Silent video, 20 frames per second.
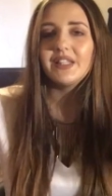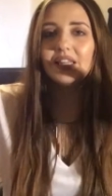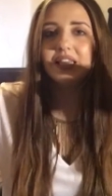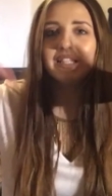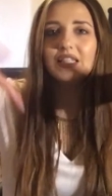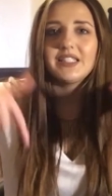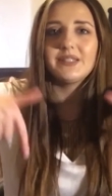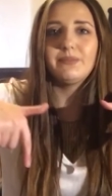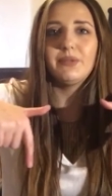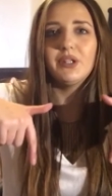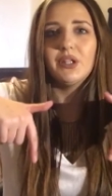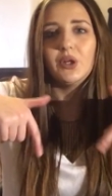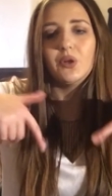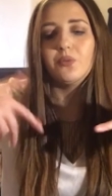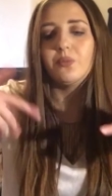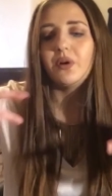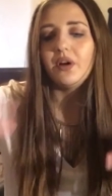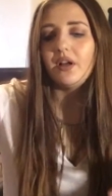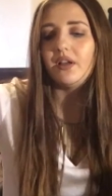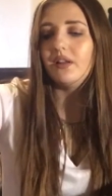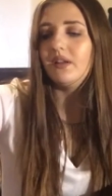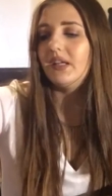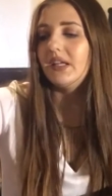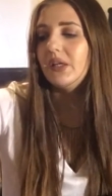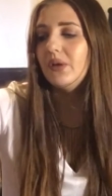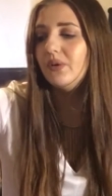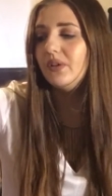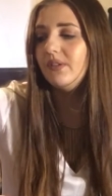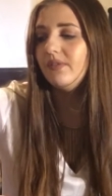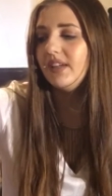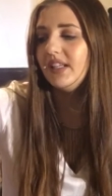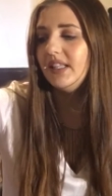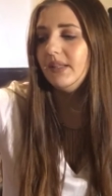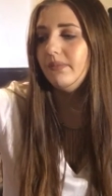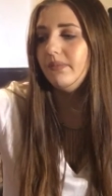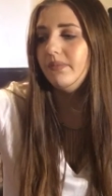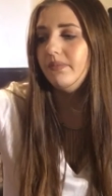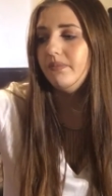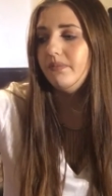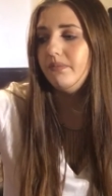the links below but I can only
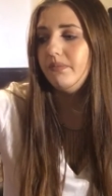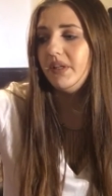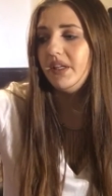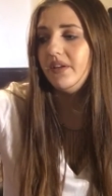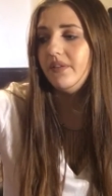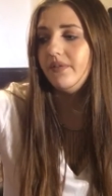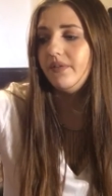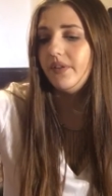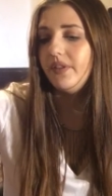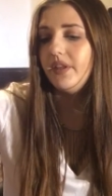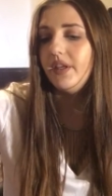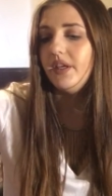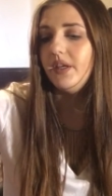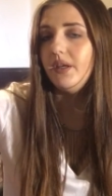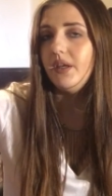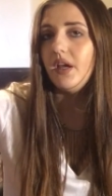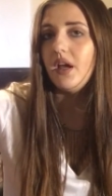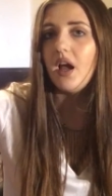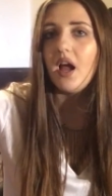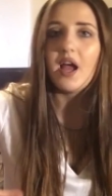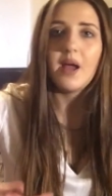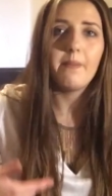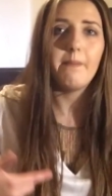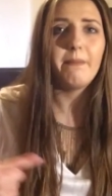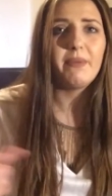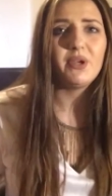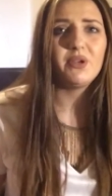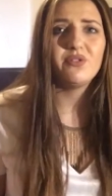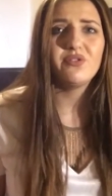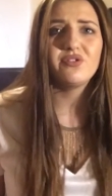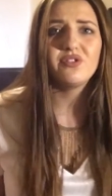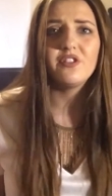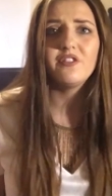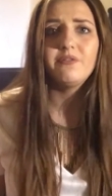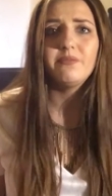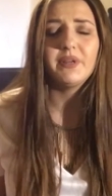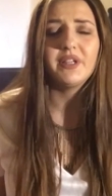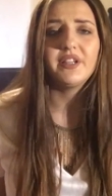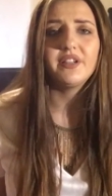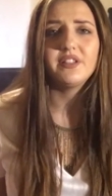really be for the um, boot
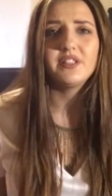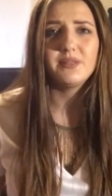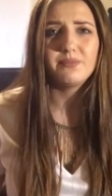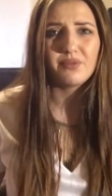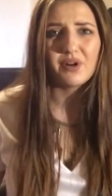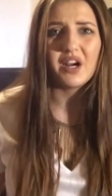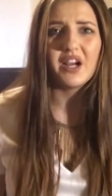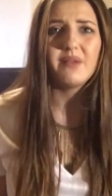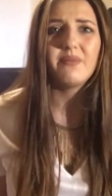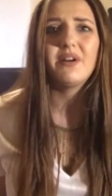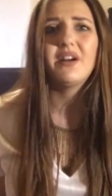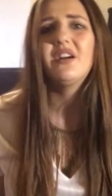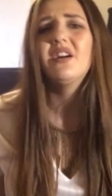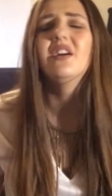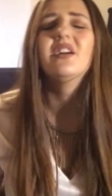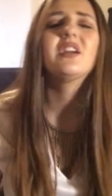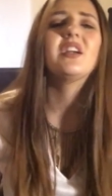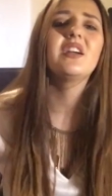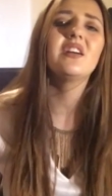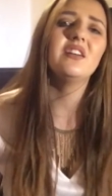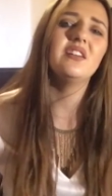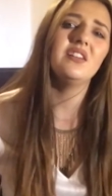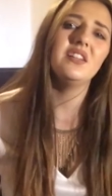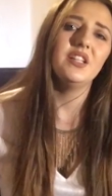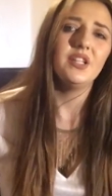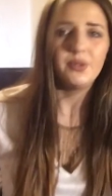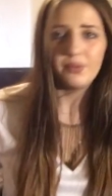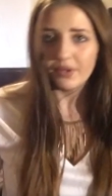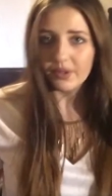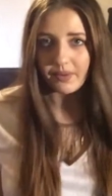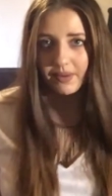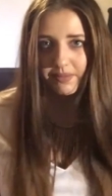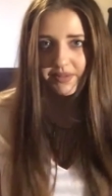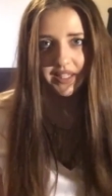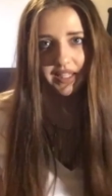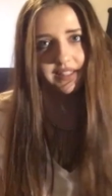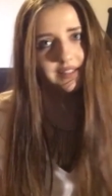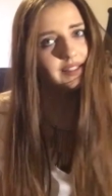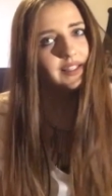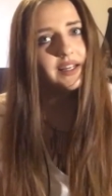stuff because the Primark, you know what the
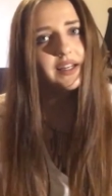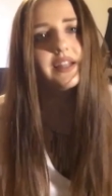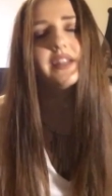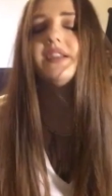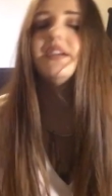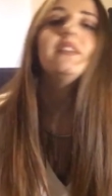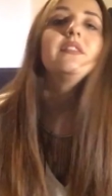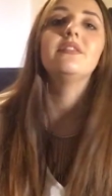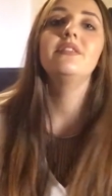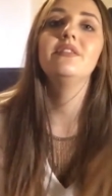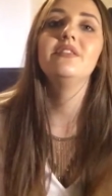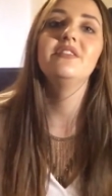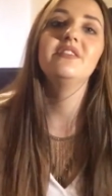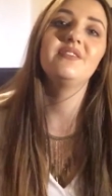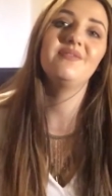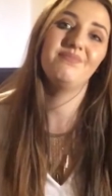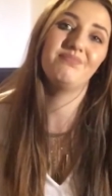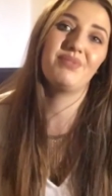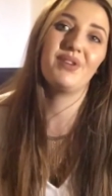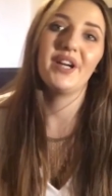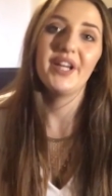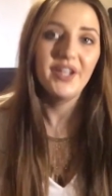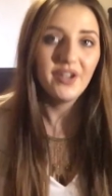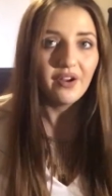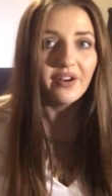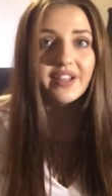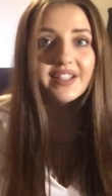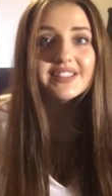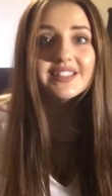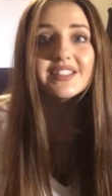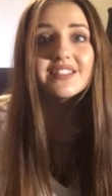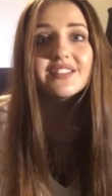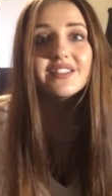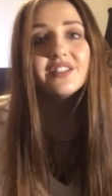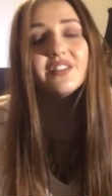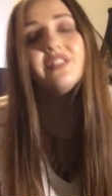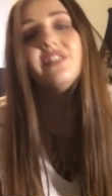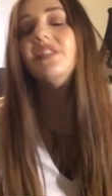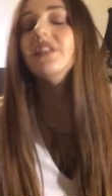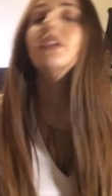website's like, pretty
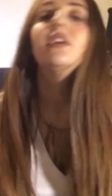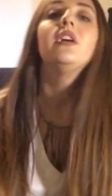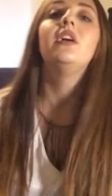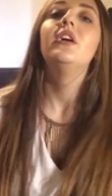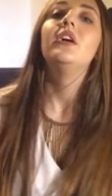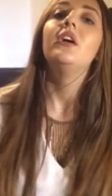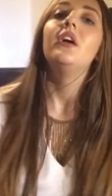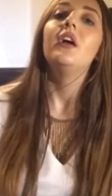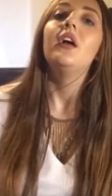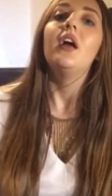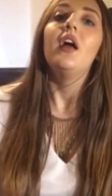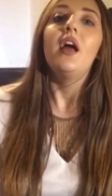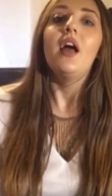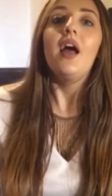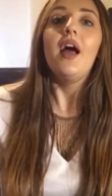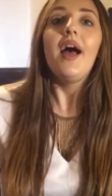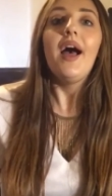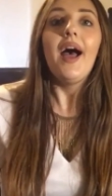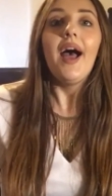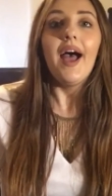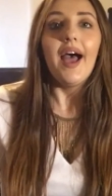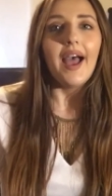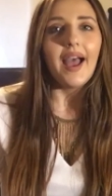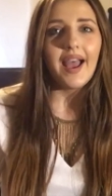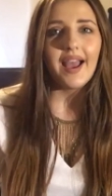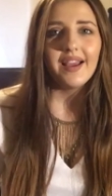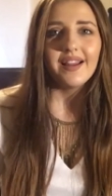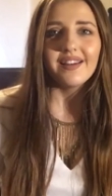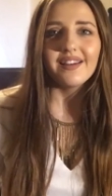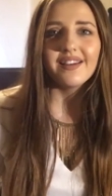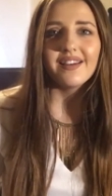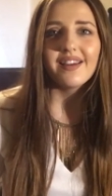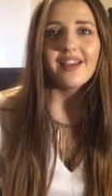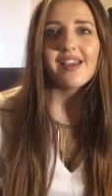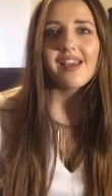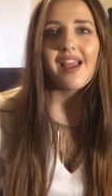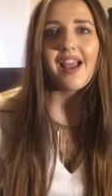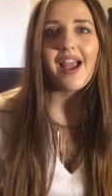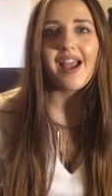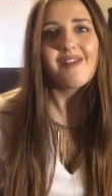non-existent. And
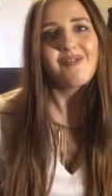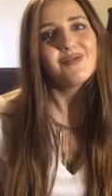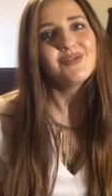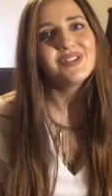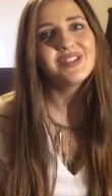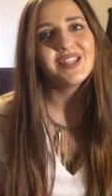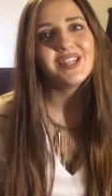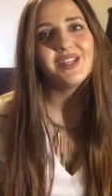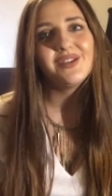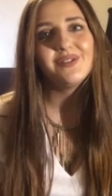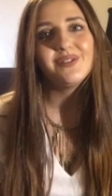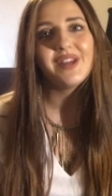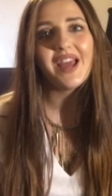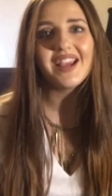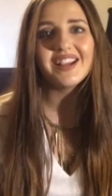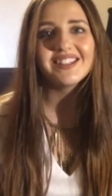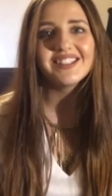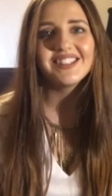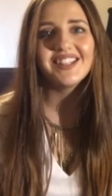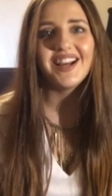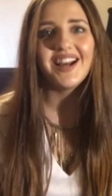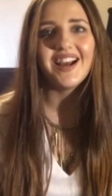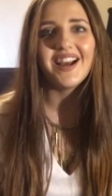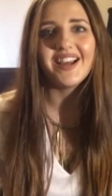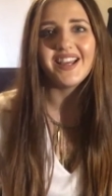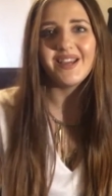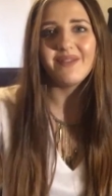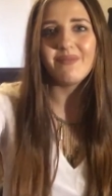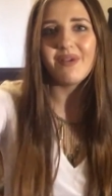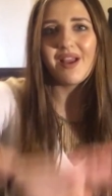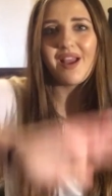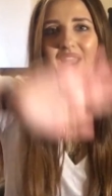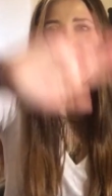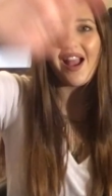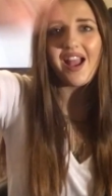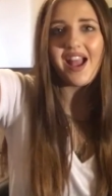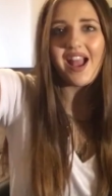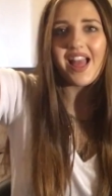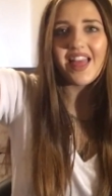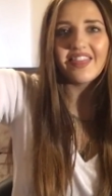I will see you next time.
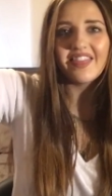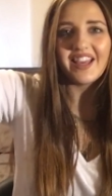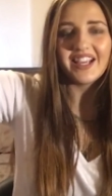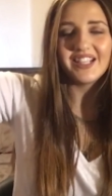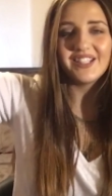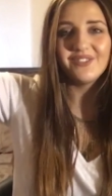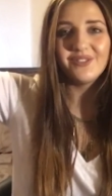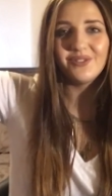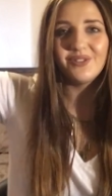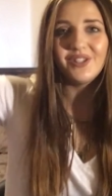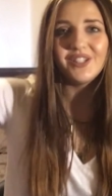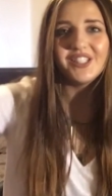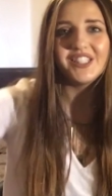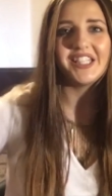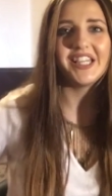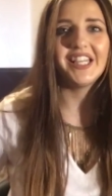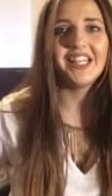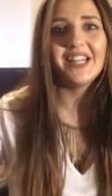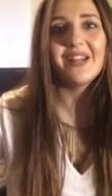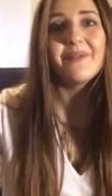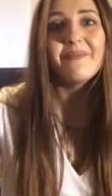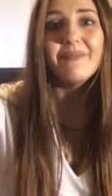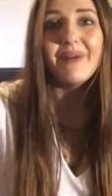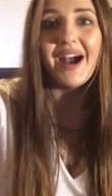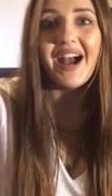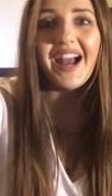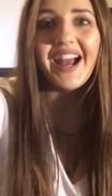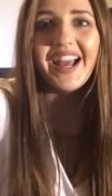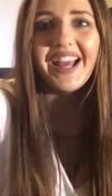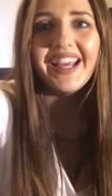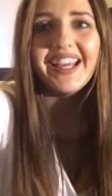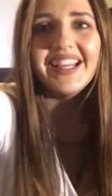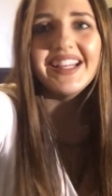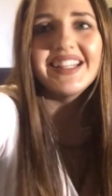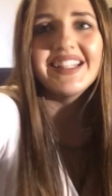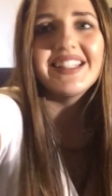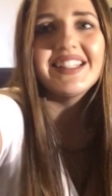Thanks for watching. Bye.